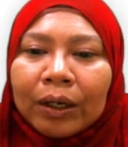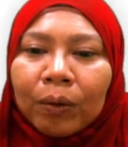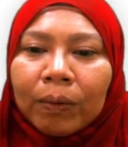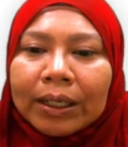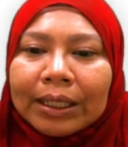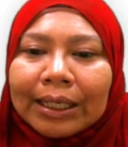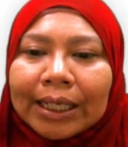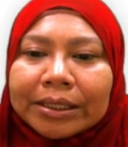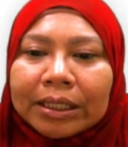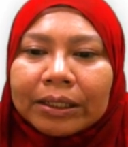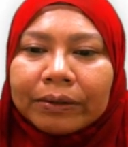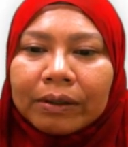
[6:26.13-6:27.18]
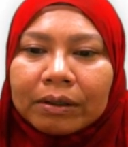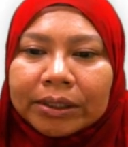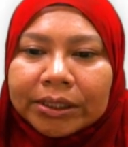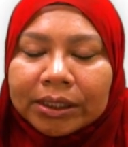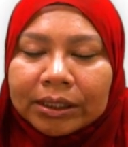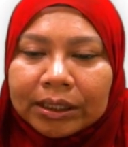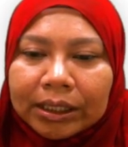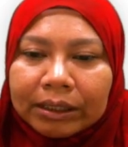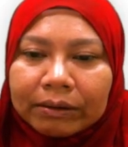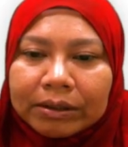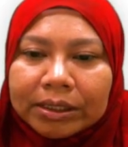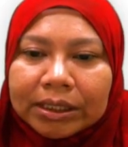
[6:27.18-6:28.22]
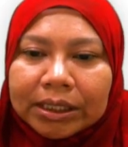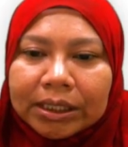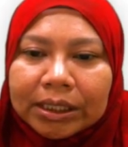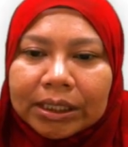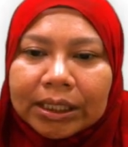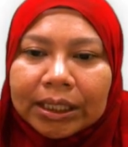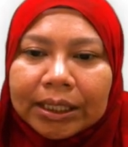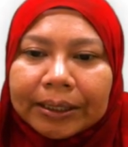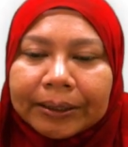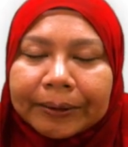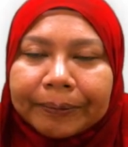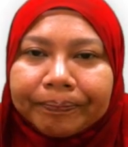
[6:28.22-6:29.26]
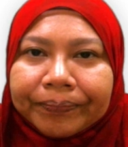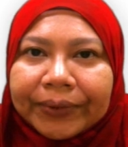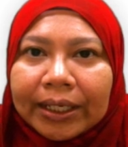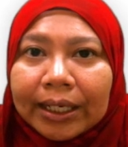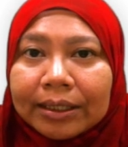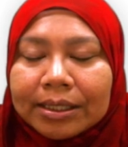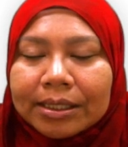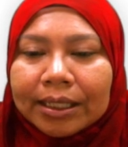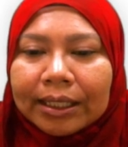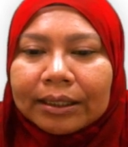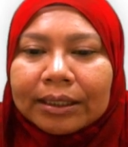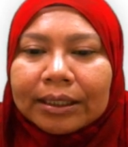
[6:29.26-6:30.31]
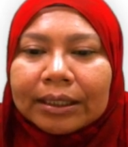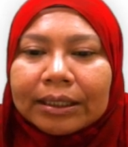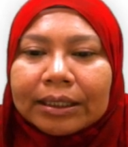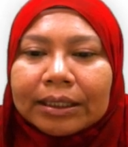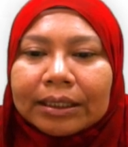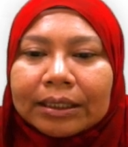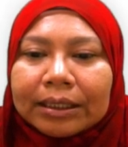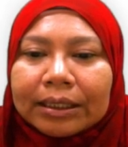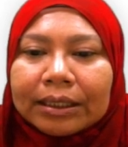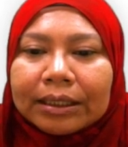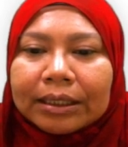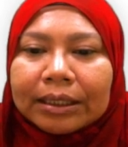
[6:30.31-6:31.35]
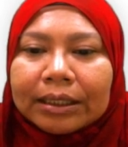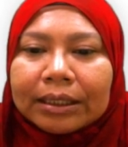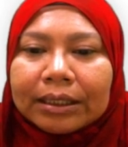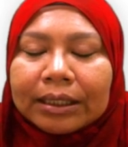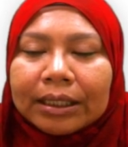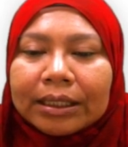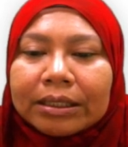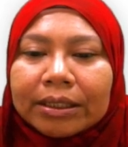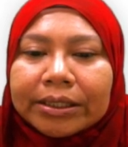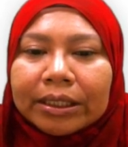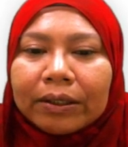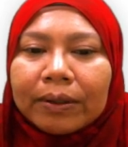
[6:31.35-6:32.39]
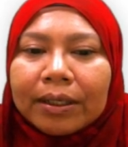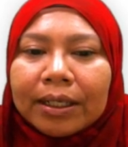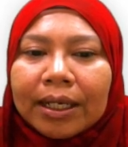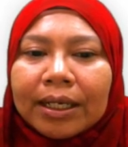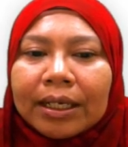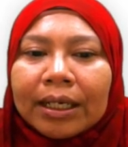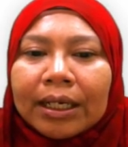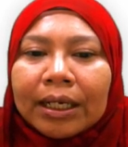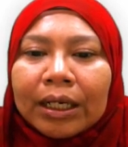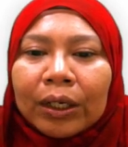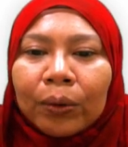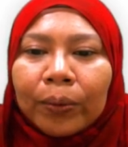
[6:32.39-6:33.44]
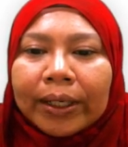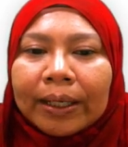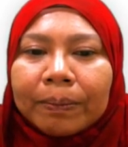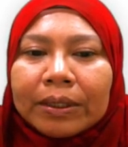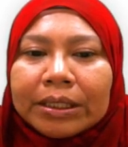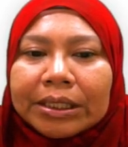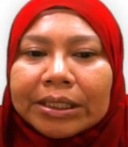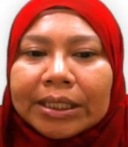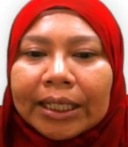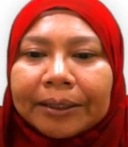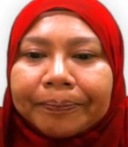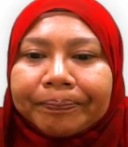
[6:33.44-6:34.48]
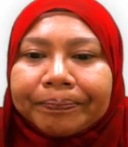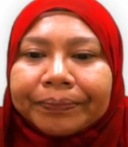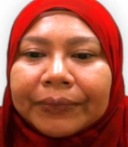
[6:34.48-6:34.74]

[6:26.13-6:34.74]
Once it gets across the other side in intracellularly, what happens is that